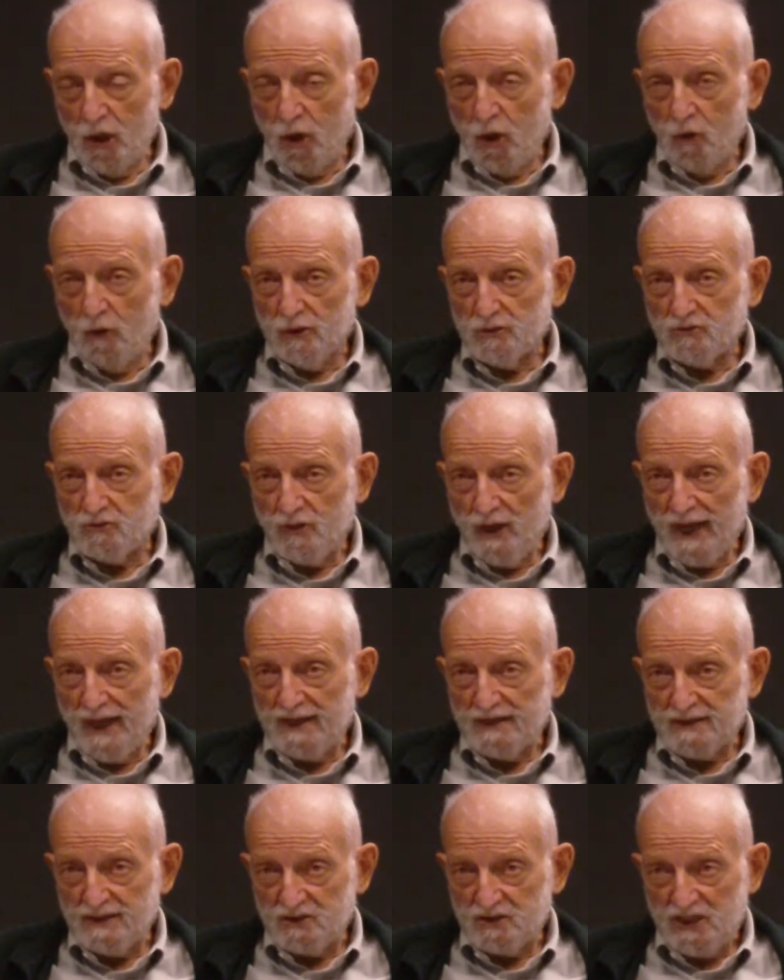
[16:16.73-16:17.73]
who are
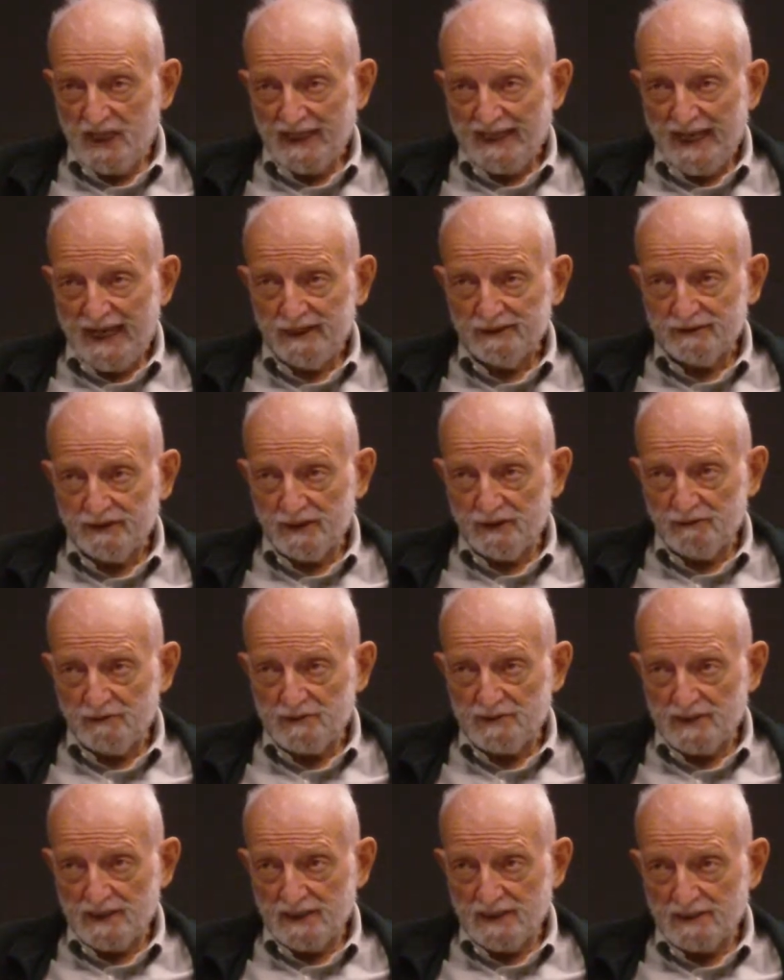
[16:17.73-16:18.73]
trying to check out their
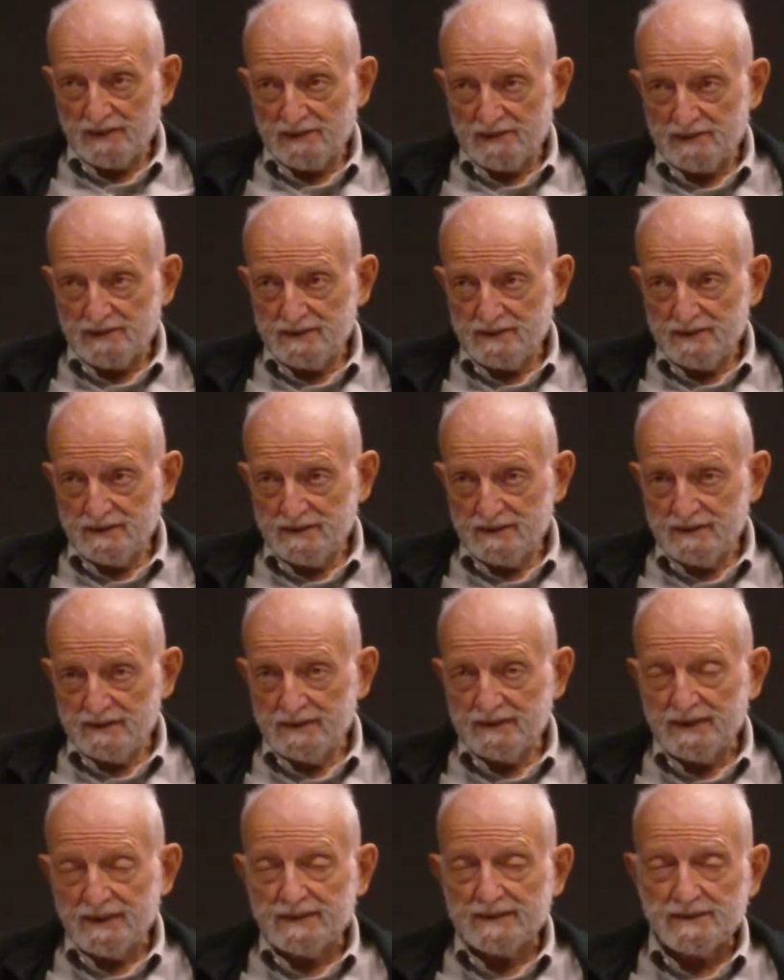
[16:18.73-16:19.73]
results,
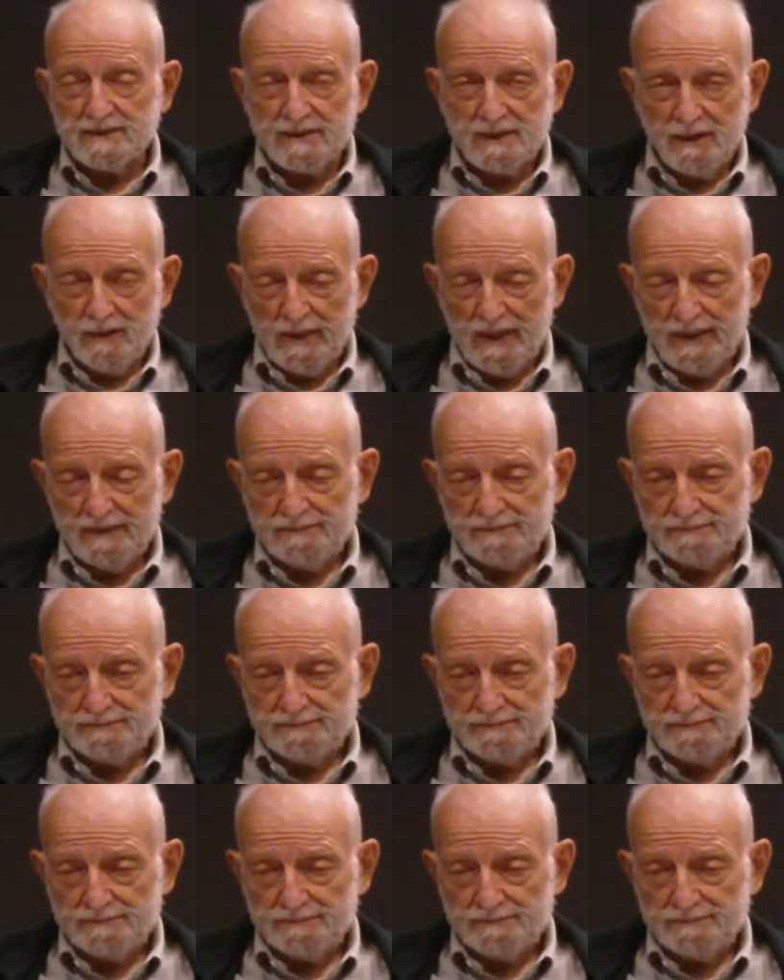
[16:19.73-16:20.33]
and so on.